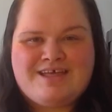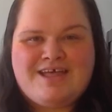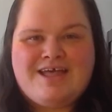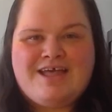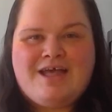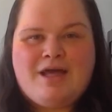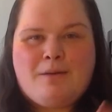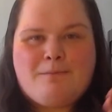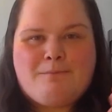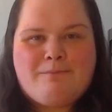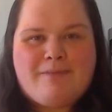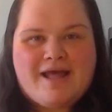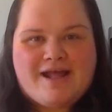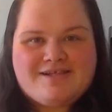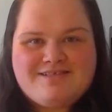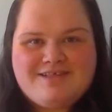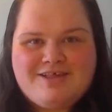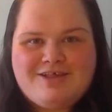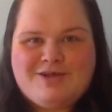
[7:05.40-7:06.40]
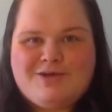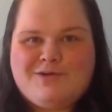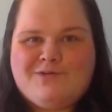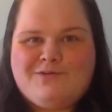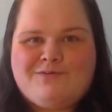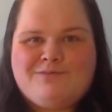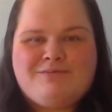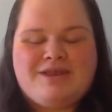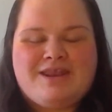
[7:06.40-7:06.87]
Back to you,
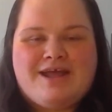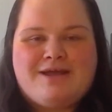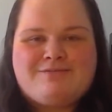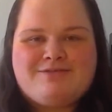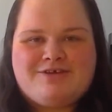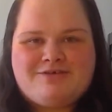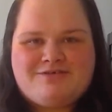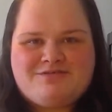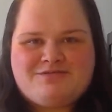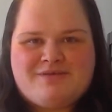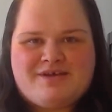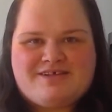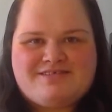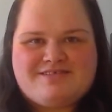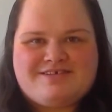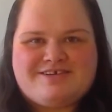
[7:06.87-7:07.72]
Madame Toastmaster.